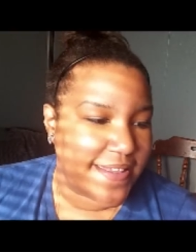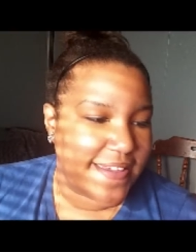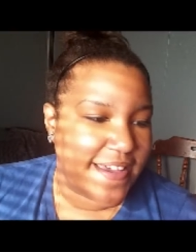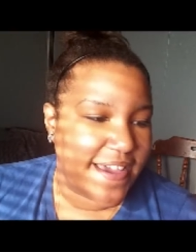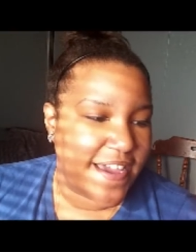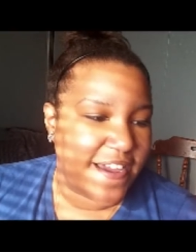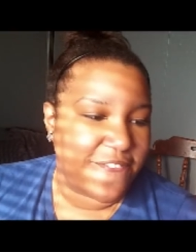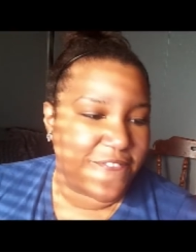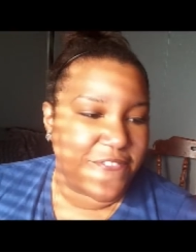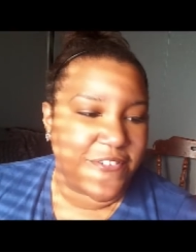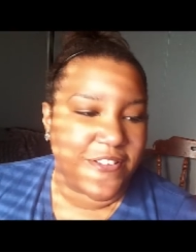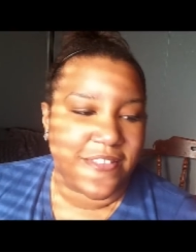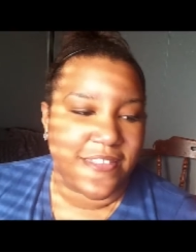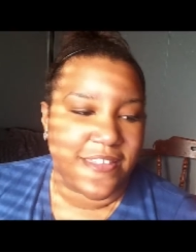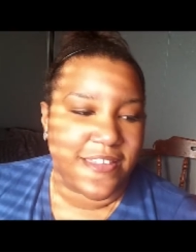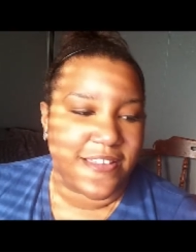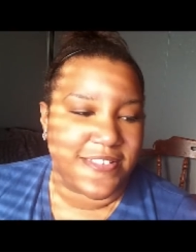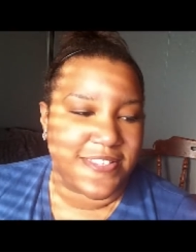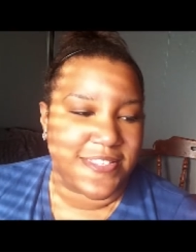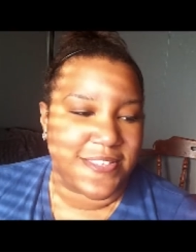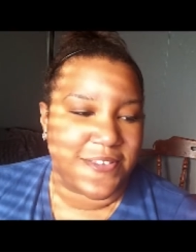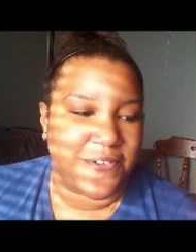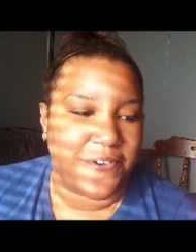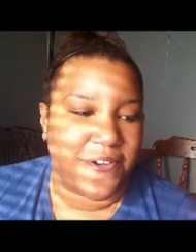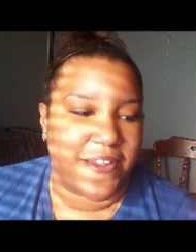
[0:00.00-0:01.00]
by the
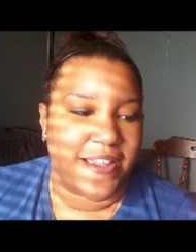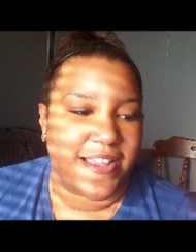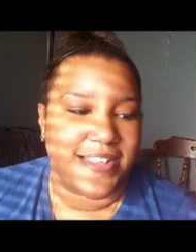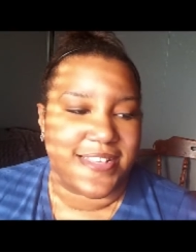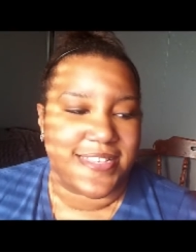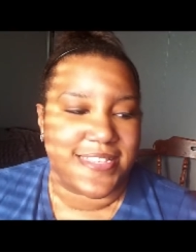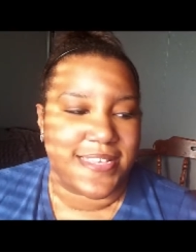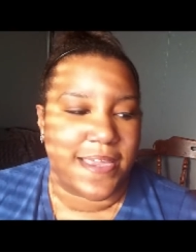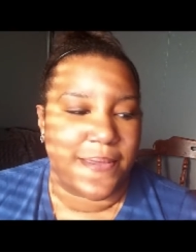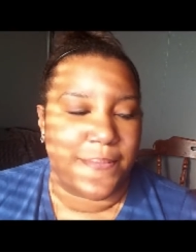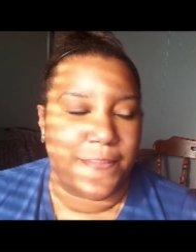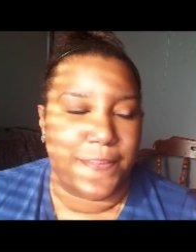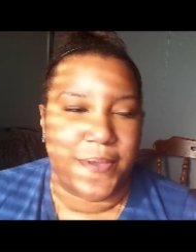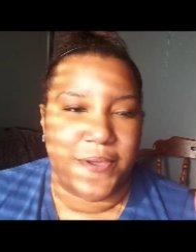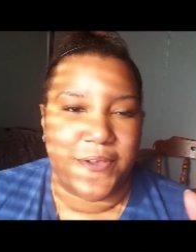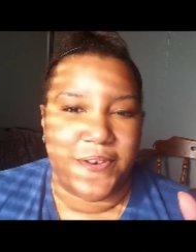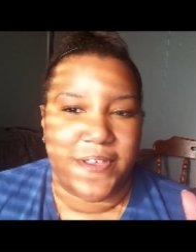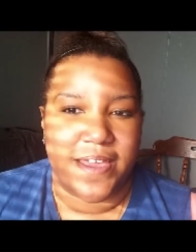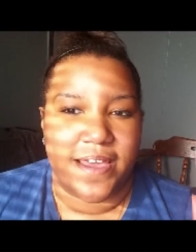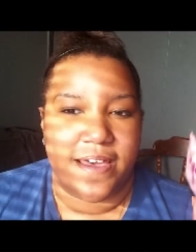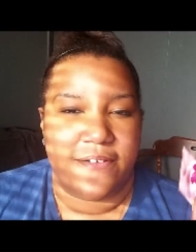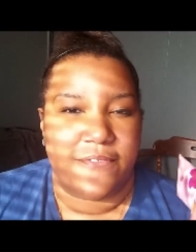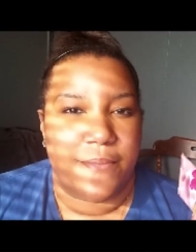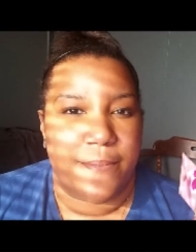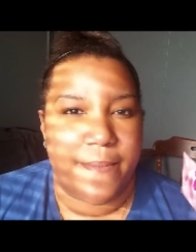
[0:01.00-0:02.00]
effortless grace and
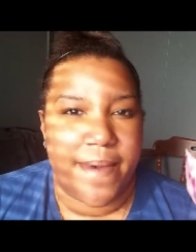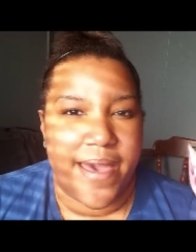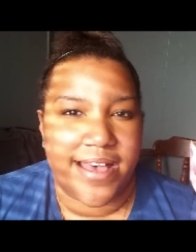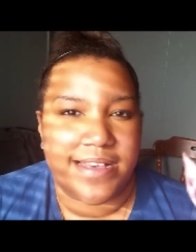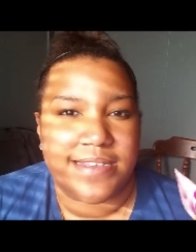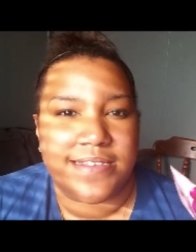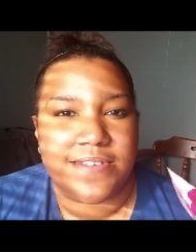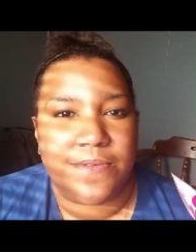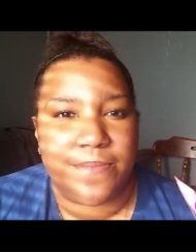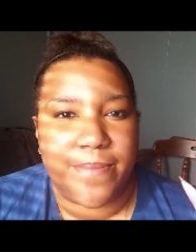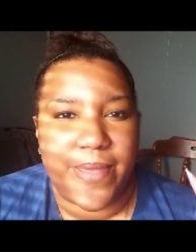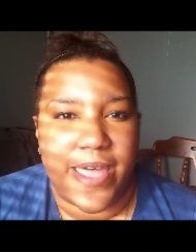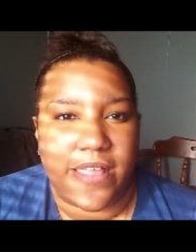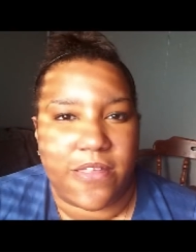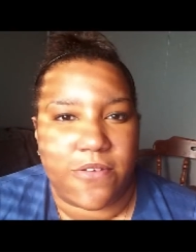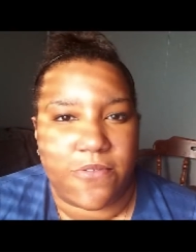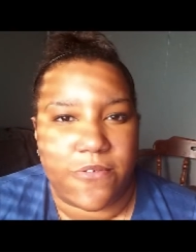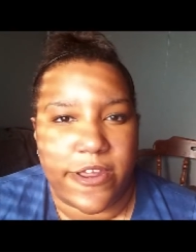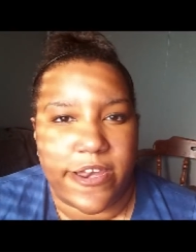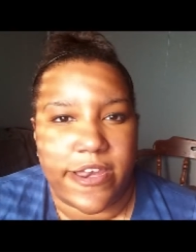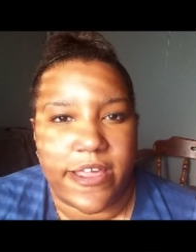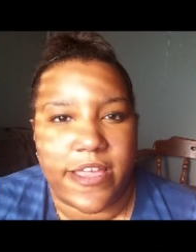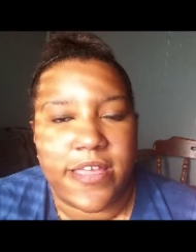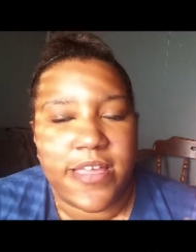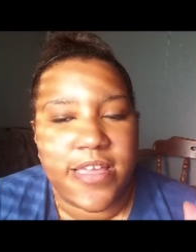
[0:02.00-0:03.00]
beauty of a master
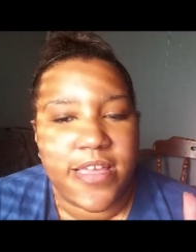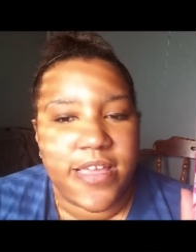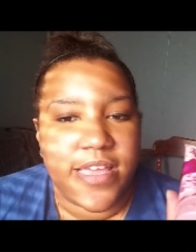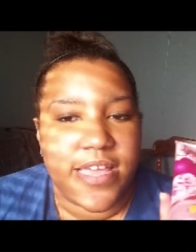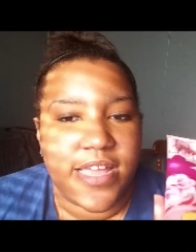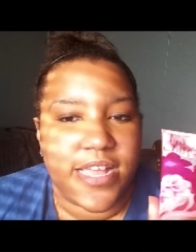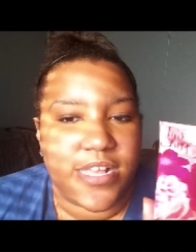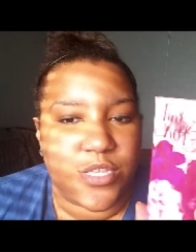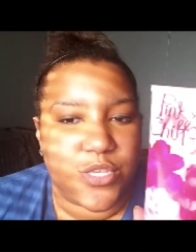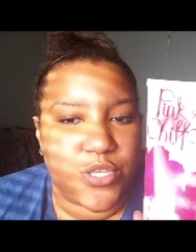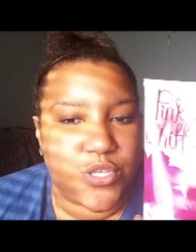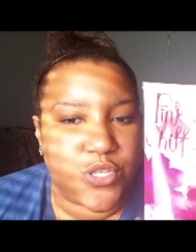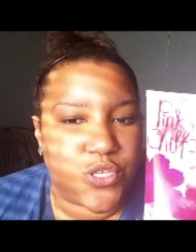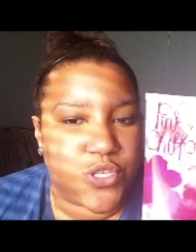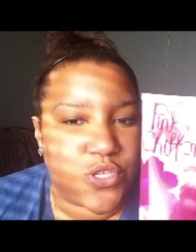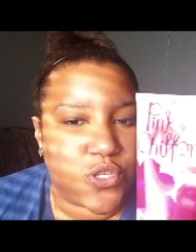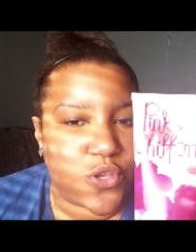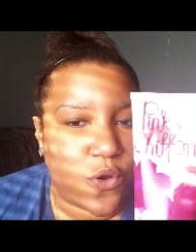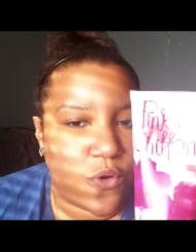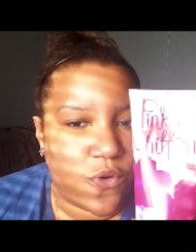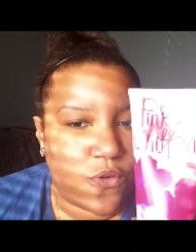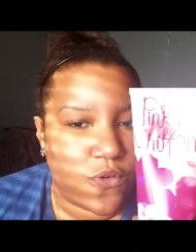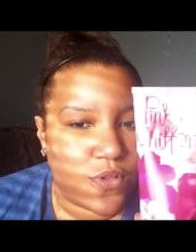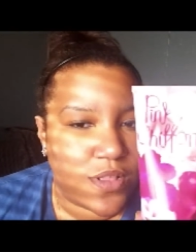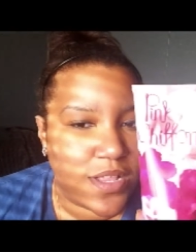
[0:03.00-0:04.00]
ballerina. It's
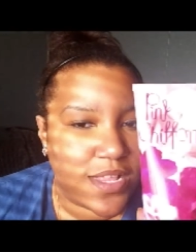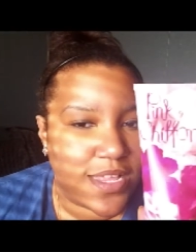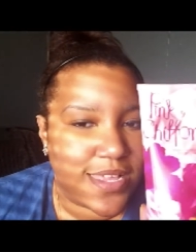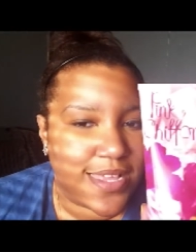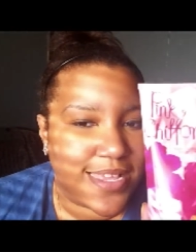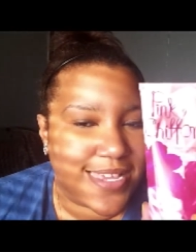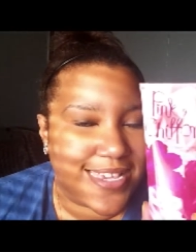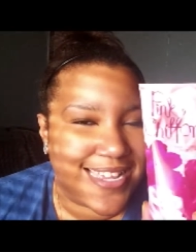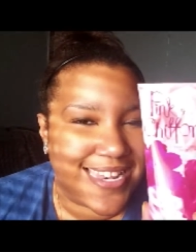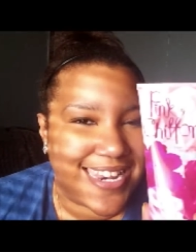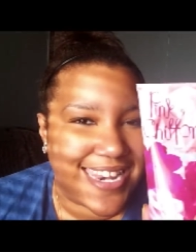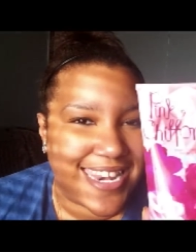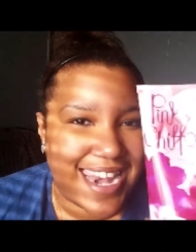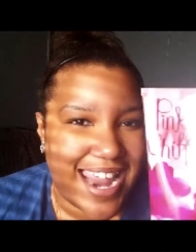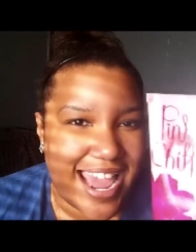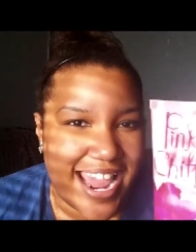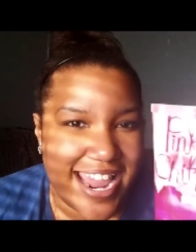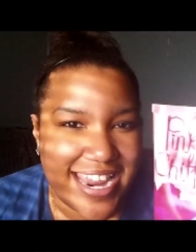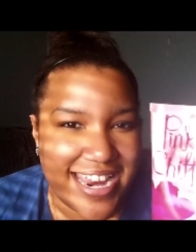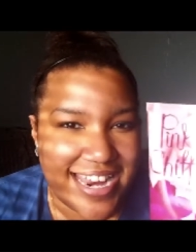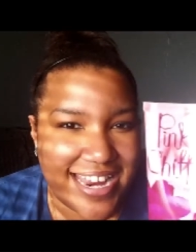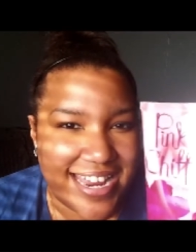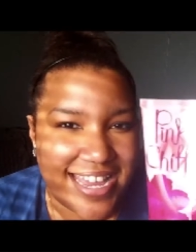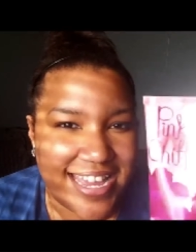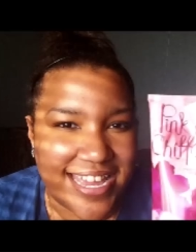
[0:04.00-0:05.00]
so
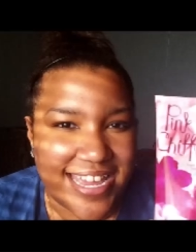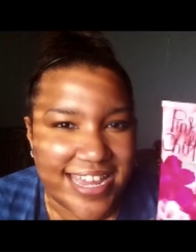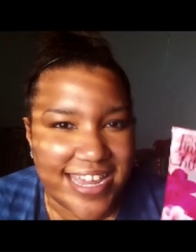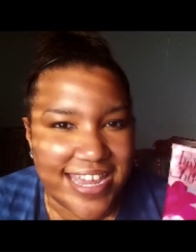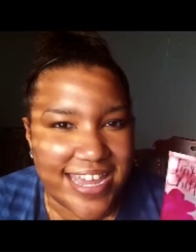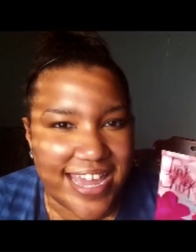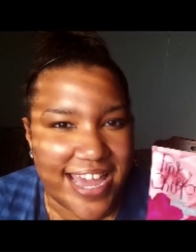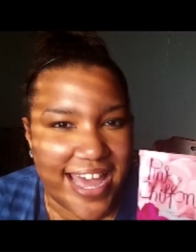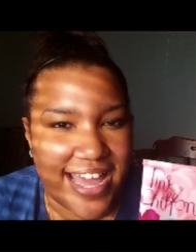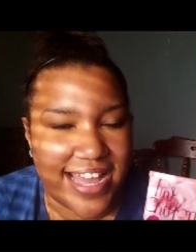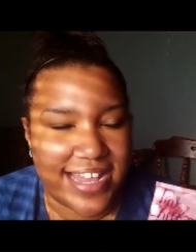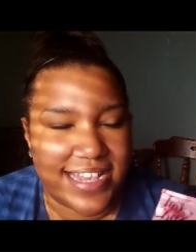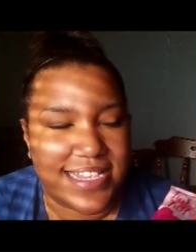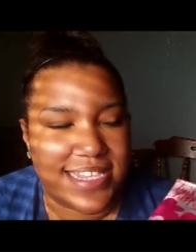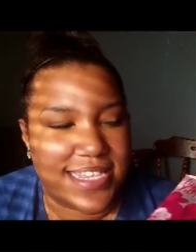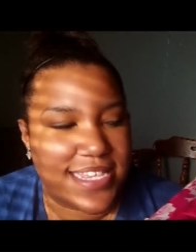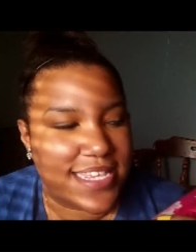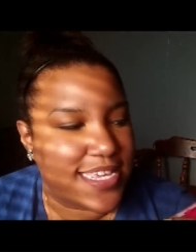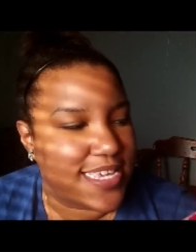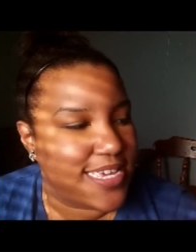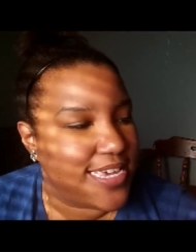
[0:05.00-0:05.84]
light, yet